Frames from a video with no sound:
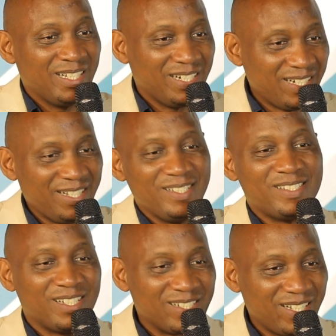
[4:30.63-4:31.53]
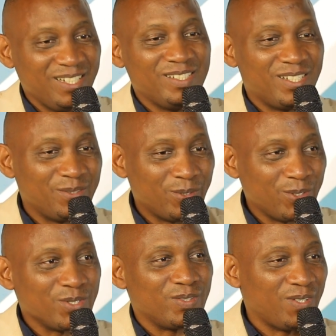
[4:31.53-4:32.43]
Lines and lines and
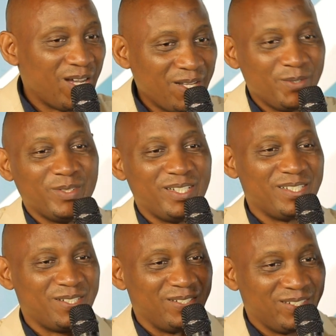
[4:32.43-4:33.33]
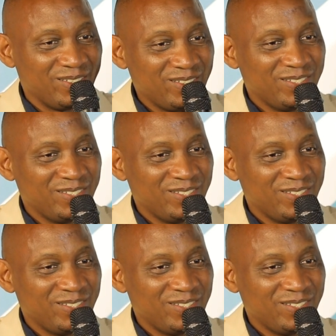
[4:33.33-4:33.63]
rows of highways and